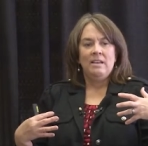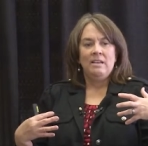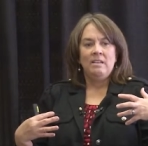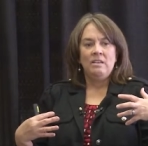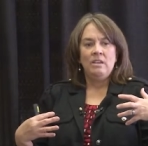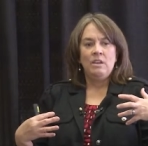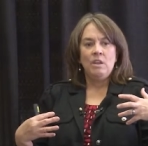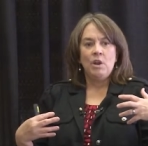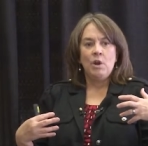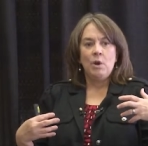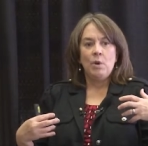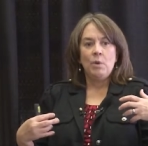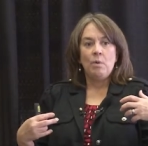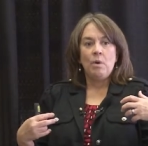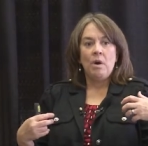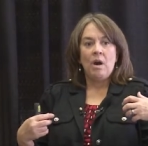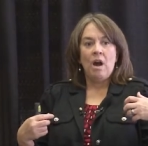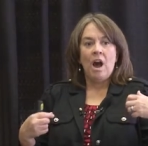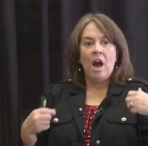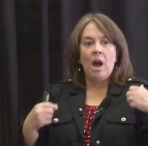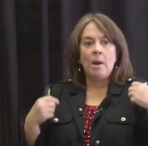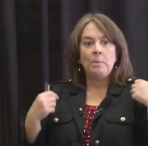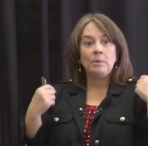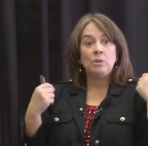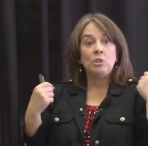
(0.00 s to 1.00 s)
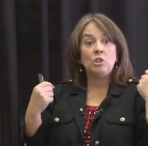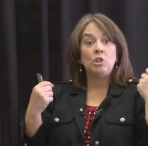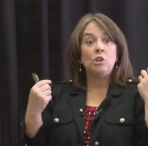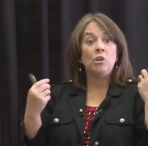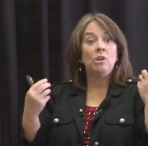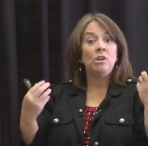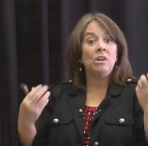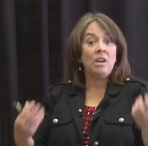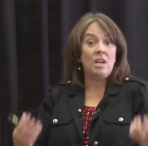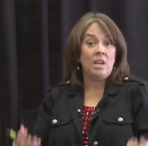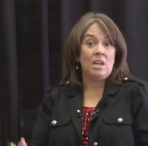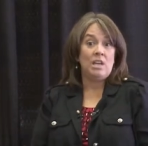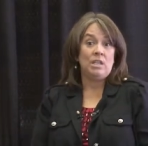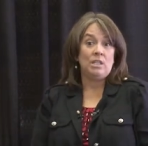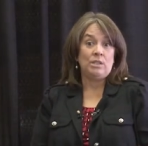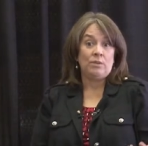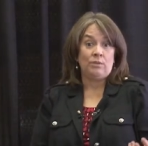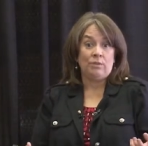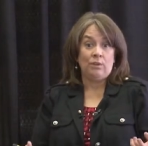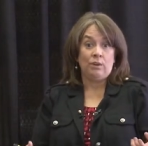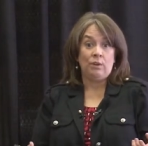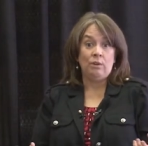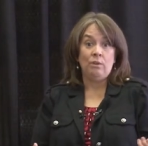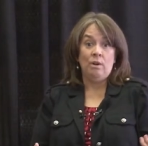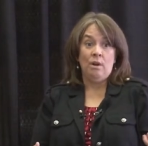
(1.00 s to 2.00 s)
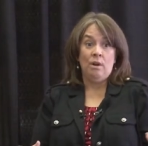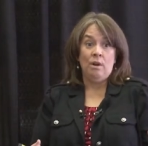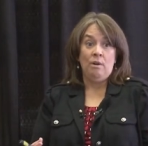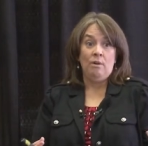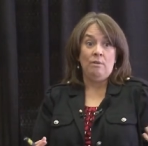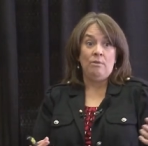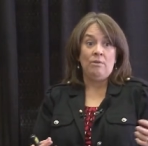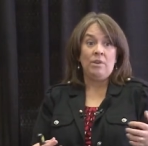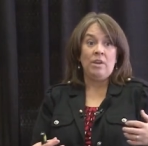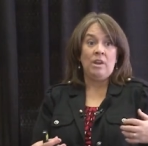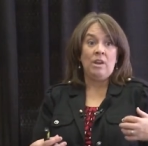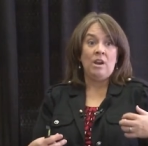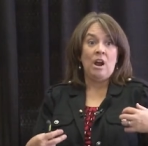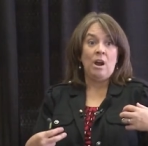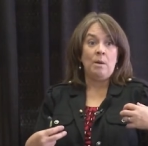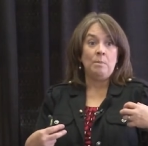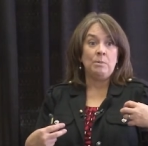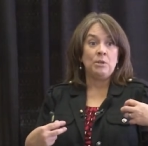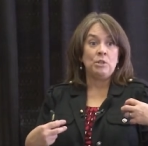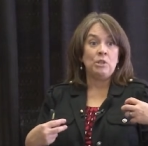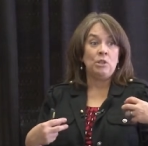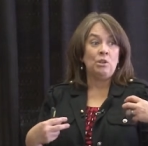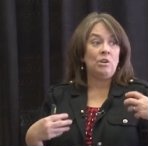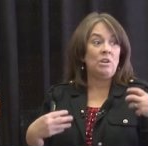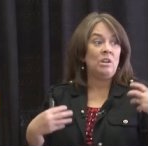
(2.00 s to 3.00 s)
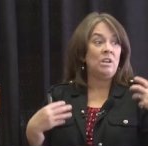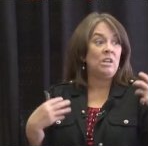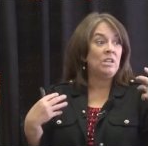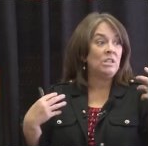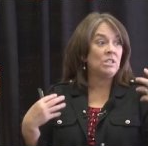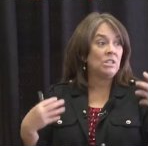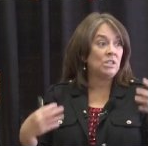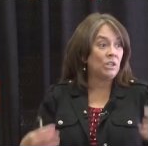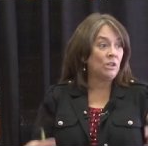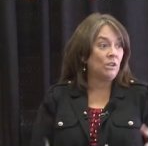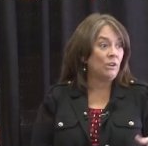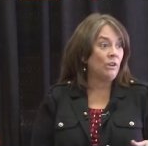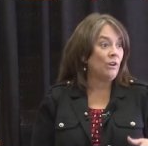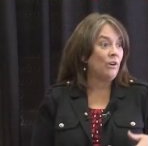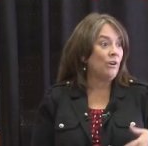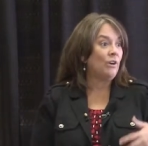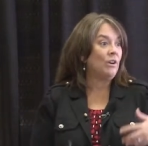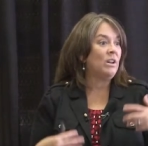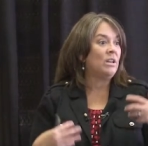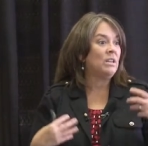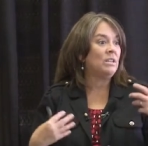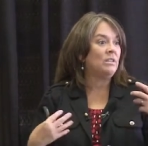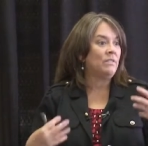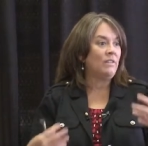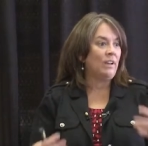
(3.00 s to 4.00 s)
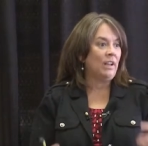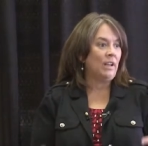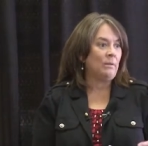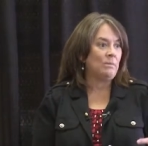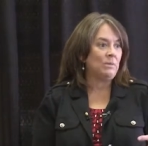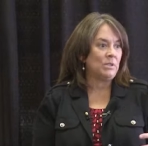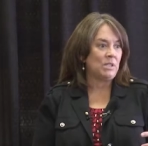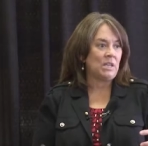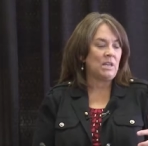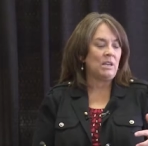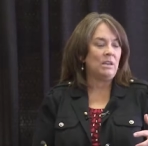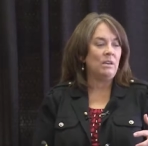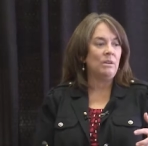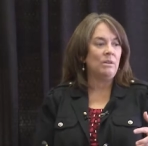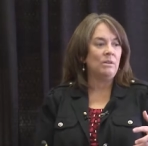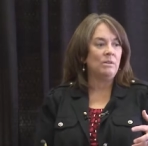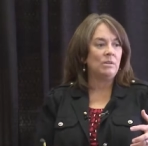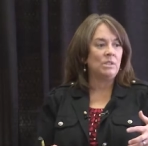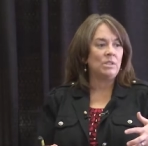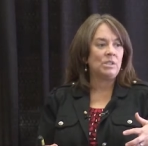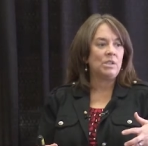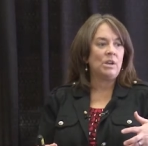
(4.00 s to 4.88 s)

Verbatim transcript: you know, opportunities for growth and opportunities to learn and develop skills.